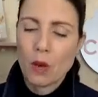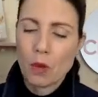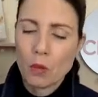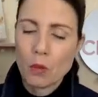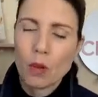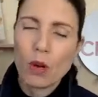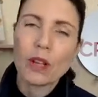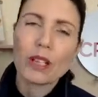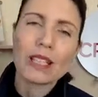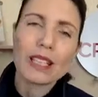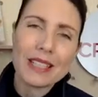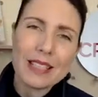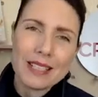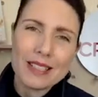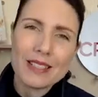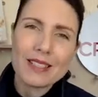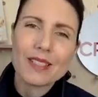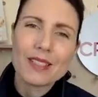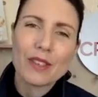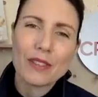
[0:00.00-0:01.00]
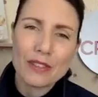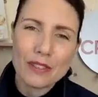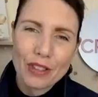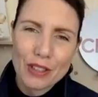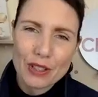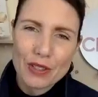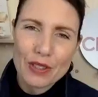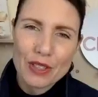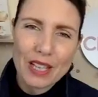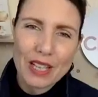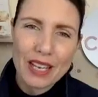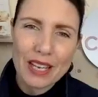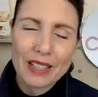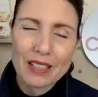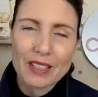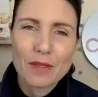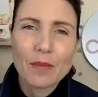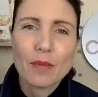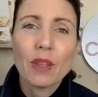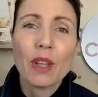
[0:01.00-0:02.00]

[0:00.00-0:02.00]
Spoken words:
What is the first aid?